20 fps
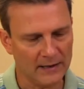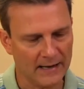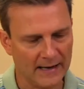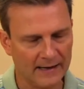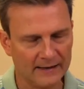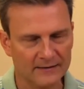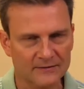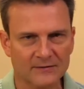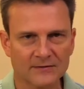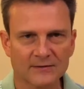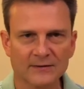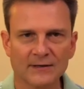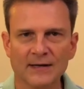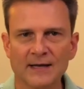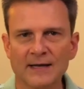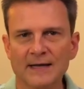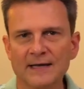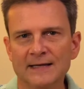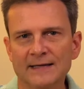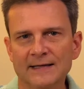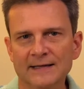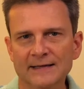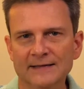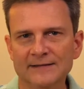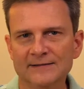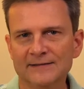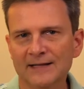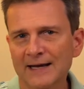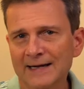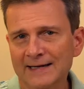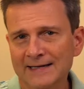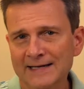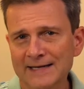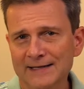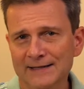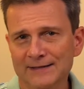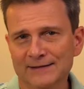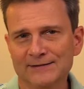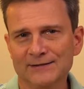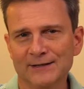X, is like
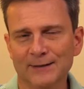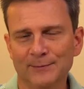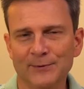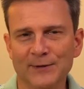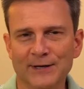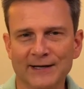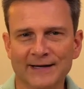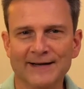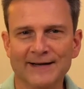killing something.